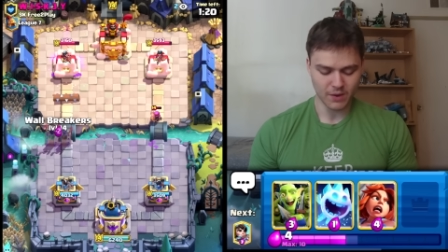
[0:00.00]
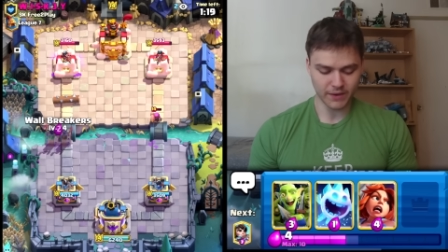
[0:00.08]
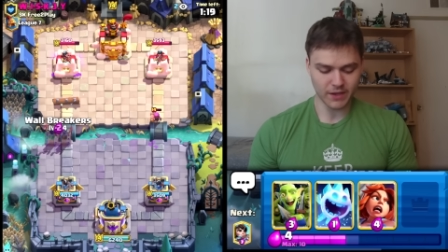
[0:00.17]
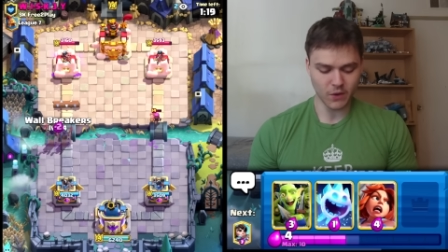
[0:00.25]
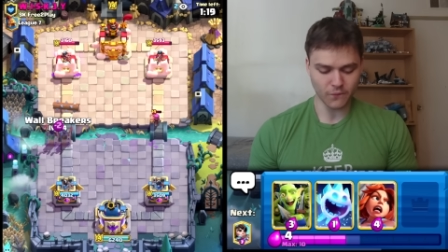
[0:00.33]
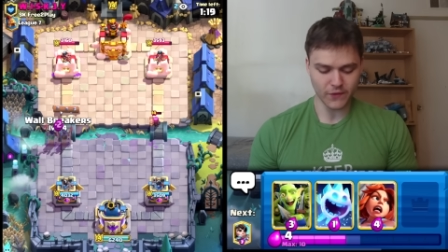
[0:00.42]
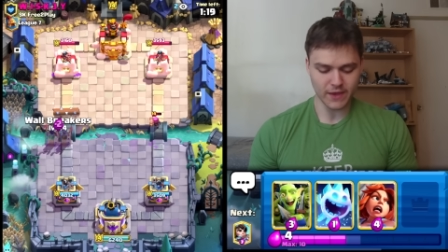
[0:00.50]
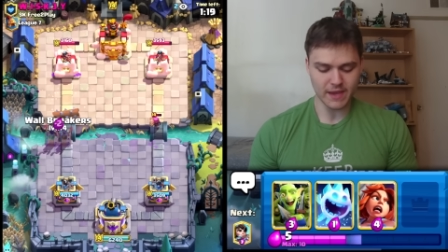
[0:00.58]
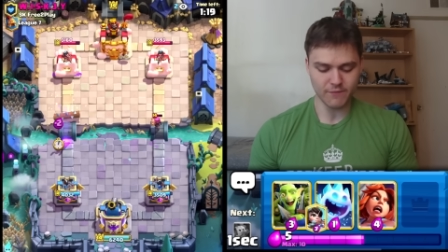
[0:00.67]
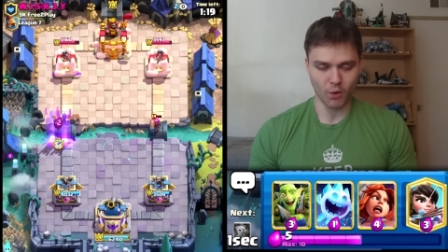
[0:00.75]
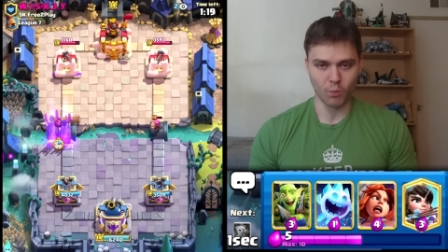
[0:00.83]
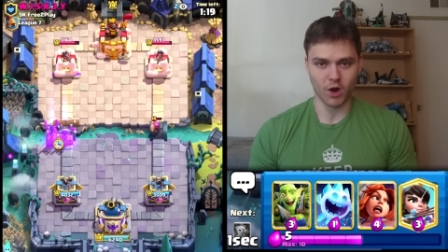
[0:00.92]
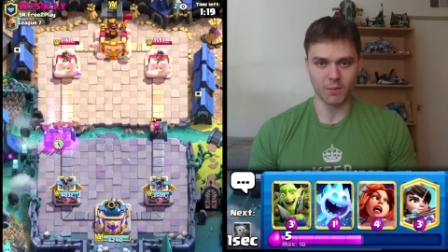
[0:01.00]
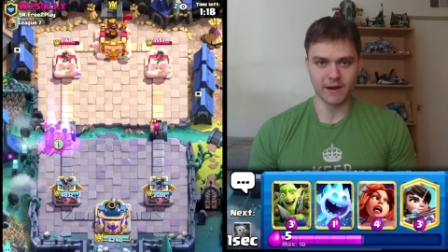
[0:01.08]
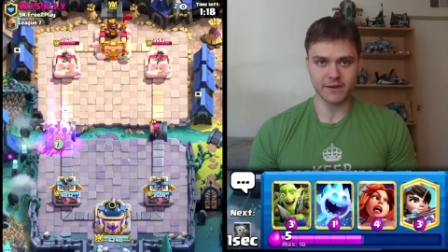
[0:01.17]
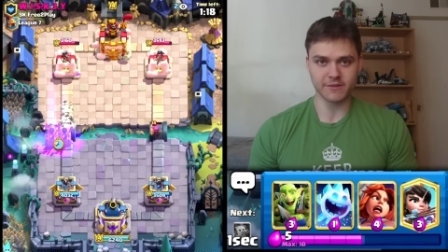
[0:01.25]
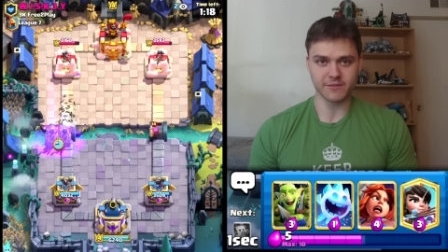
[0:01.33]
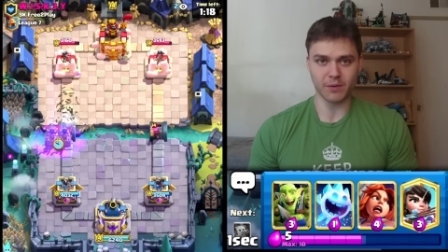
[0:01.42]
We could go for the Evo wall
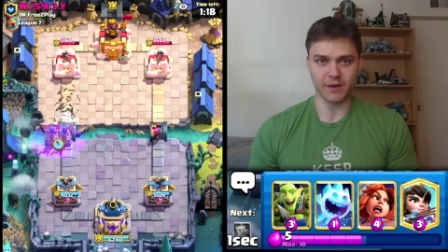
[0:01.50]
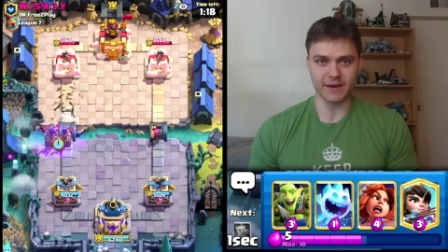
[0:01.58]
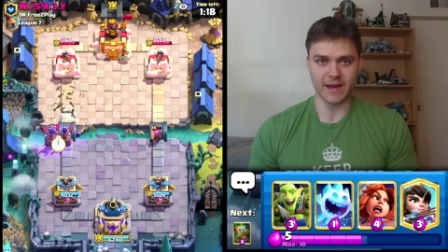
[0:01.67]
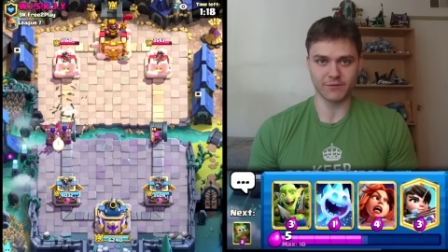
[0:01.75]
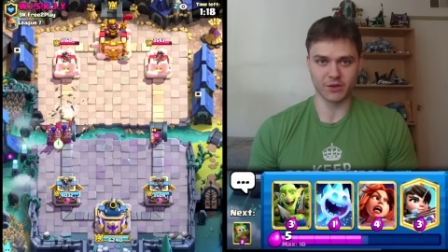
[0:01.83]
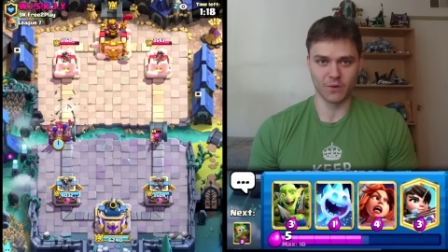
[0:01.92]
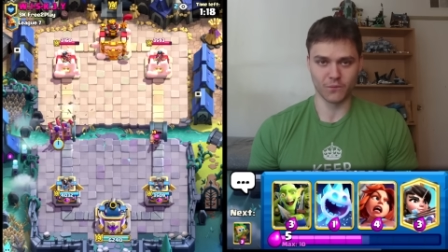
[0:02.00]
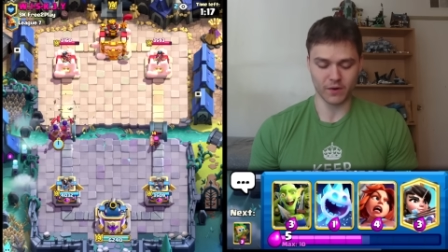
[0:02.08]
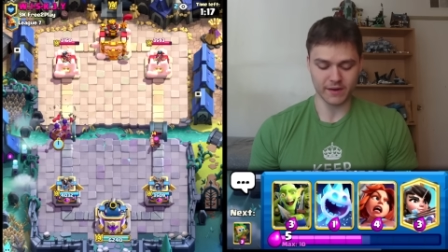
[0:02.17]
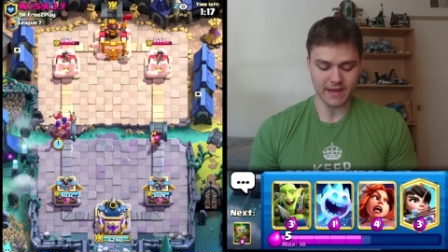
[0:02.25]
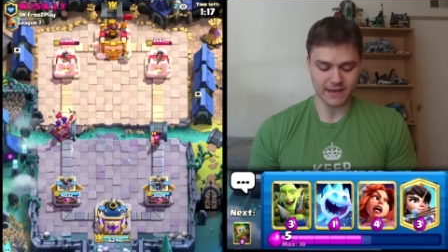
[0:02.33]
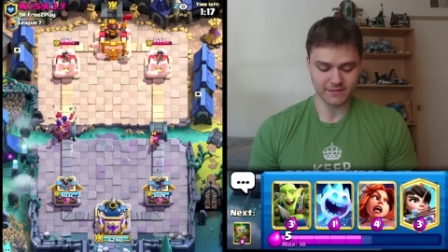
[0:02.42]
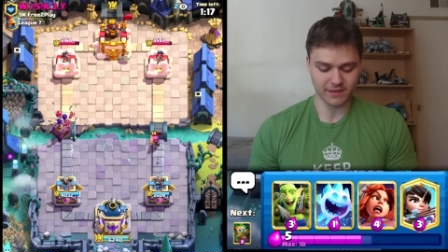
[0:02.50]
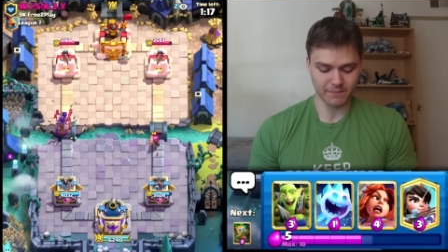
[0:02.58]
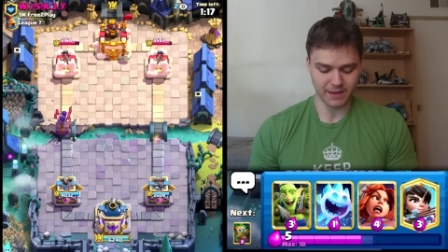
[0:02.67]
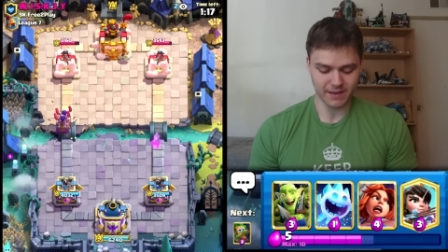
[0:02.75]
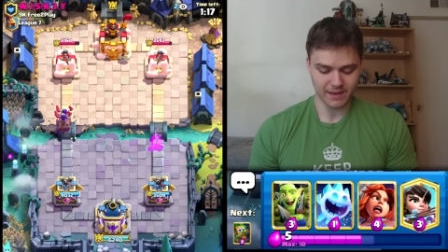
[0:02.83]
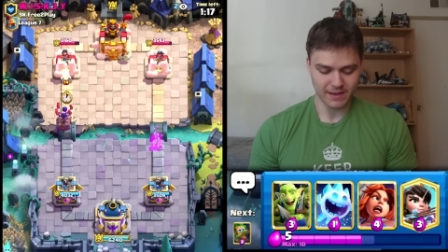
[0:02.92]
breakers. He's probably going to have to go for a Tesla,
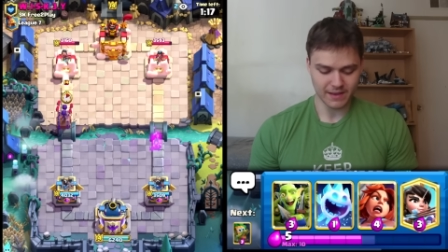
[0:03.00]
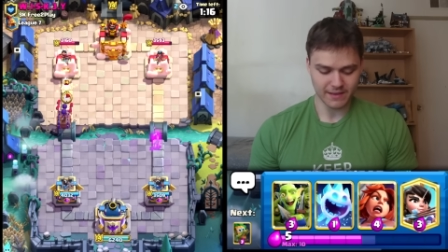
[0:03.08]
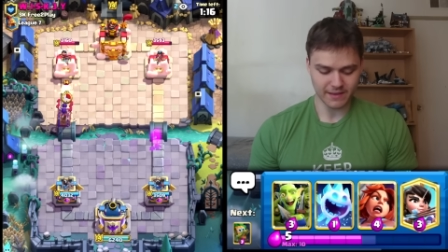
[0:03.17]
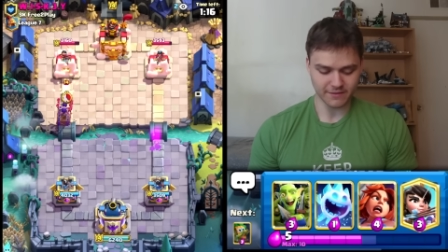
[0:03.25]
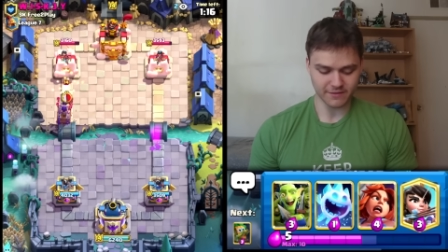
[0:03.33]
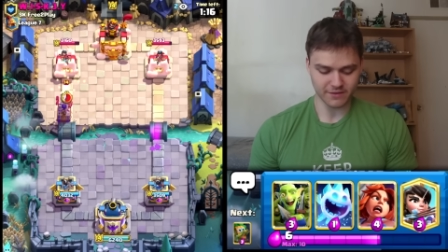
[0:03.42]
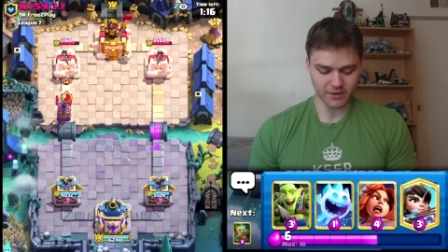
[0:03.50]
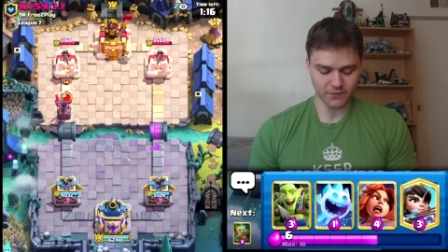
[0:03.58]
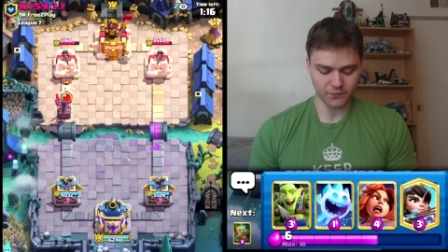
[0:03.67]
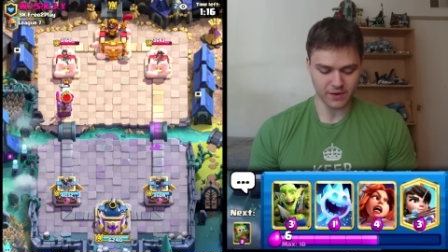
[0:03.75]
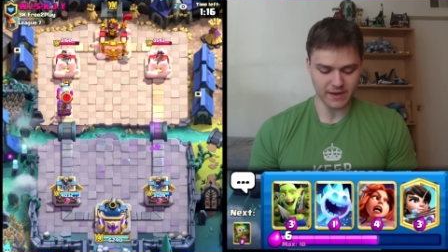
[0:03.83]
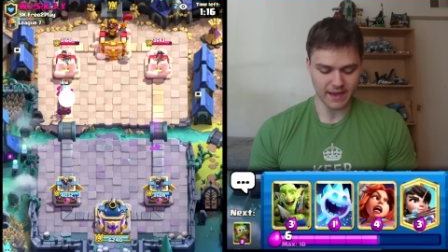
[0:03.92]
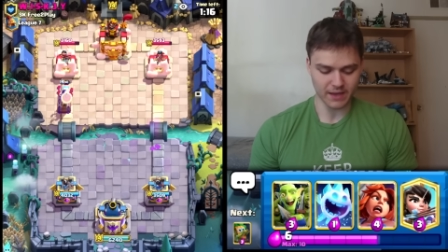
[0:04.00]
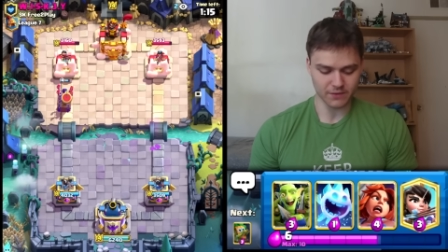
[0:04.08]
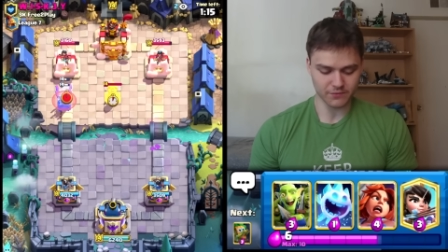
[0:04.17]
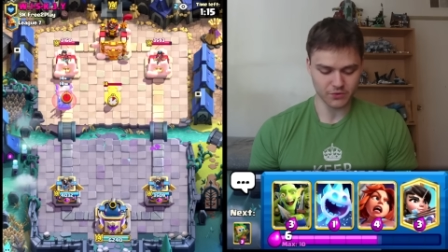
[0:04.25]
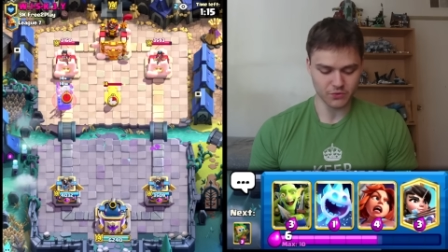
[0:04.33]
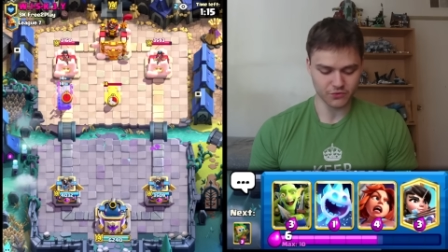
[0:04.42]
but that's just a free
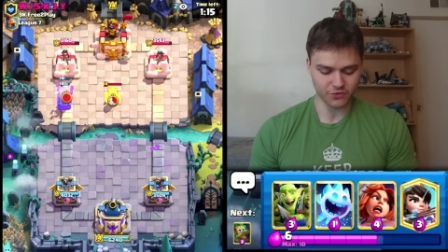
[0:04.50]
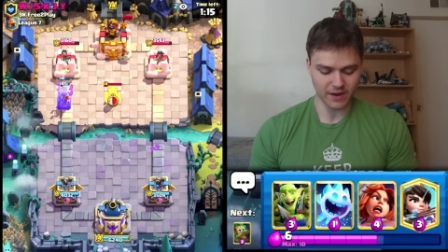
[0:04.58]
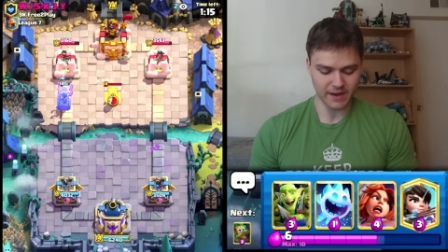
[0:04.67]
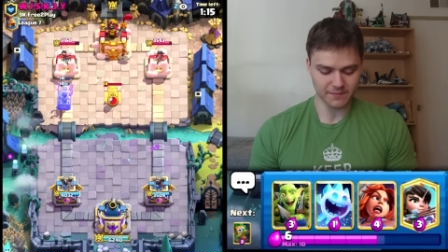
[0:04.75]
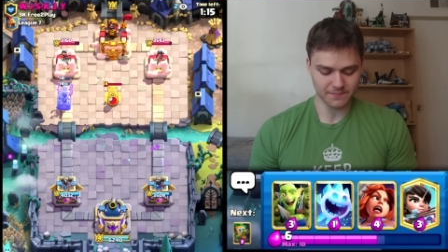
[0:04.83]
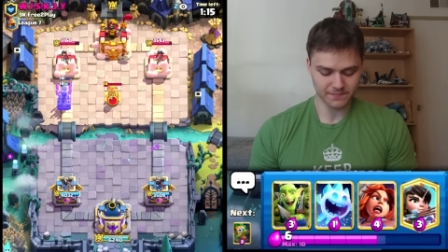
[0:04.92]
-2 trade.